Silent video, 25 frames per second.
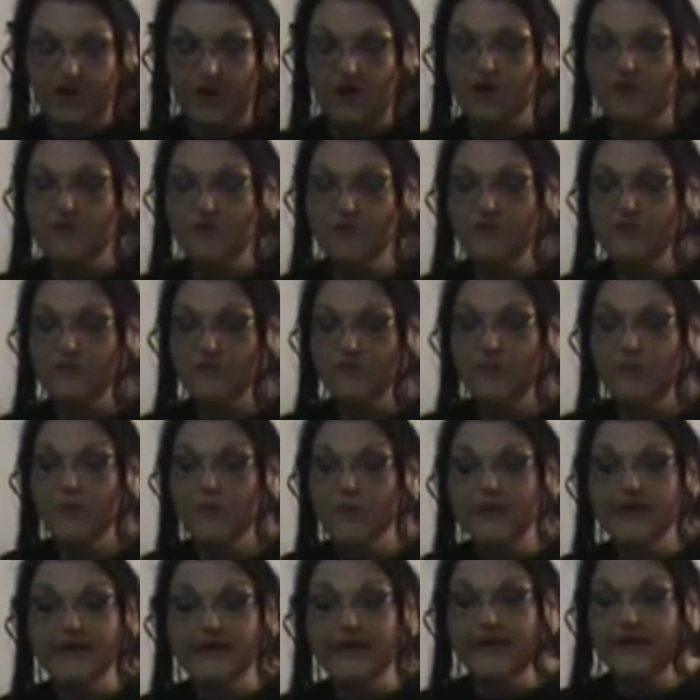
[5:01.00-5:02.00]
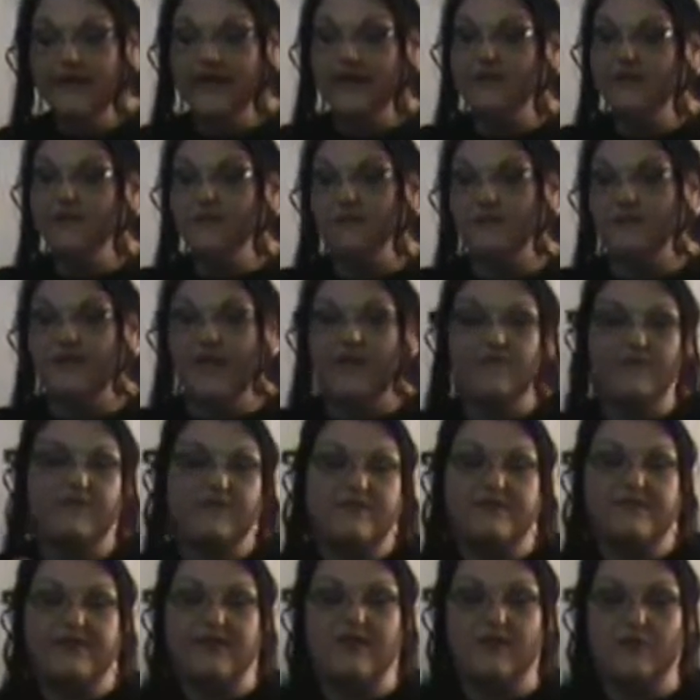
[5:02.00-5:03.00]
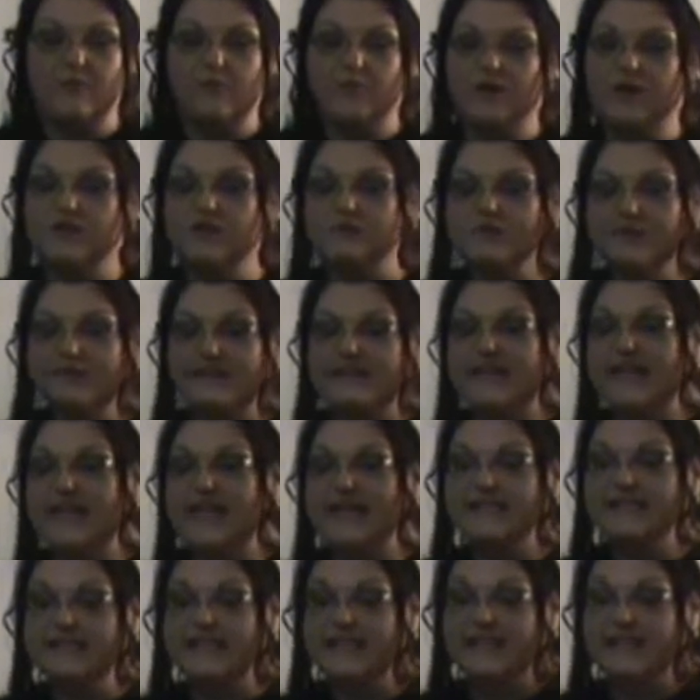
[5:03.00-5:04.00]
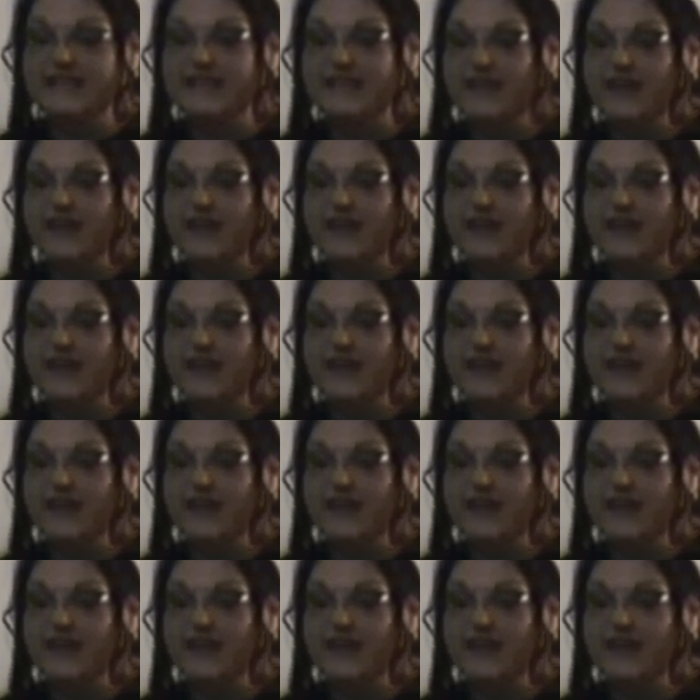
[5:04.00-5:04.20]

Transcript: aren't going to bore you to death with having to sit here and watch me slice these